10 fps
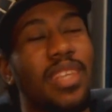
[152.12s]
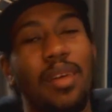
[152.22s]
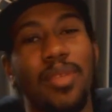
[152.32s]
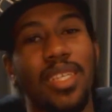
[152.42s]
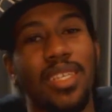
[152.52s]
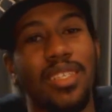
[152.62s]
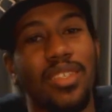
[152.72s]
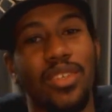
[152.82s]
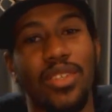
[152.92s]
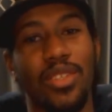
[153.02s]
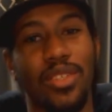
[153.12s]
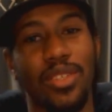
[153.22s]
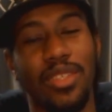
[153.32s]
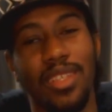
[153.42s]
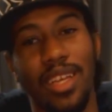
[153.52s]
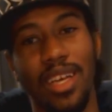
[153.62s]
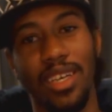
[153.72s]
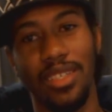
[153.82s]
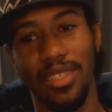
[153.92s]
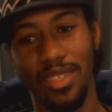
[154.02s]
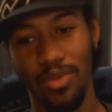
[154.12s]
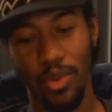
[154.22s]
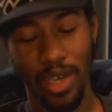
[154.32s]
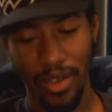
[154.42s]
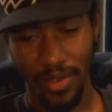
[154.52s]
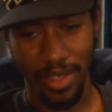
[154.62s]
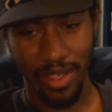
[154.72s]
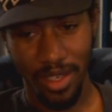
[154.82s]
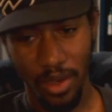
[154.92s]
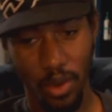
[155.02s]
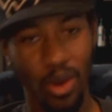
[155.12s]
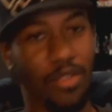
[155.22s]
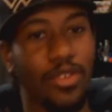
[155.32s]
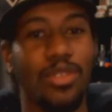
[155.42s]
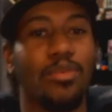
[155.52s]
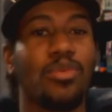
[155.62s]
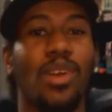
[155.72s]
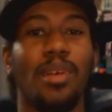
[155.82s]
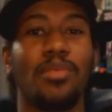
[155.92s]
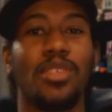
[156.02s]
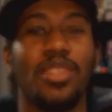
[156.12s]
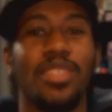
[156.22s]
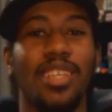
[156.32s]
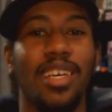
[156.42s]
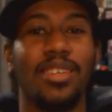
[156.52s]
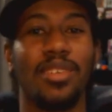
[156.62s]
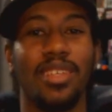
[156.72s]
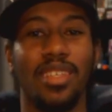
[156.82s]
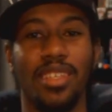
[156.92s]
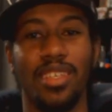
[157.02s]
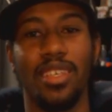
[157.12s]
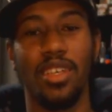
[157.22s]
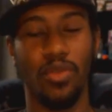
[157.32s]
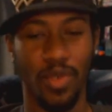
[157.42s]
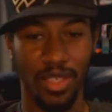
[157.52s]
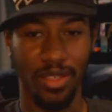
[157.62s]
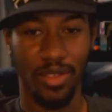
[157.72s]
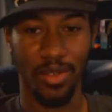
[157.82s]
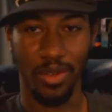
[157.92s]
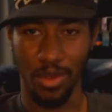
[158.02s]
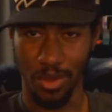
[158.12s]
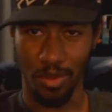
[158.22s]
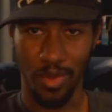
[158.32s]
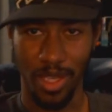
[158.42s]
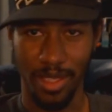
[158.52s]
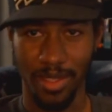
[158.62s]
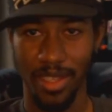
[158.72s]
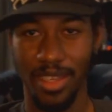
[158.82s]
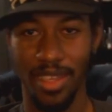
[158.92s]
Japanese learners slash whatever, whoever subscribed to this channel in the original YouTube days.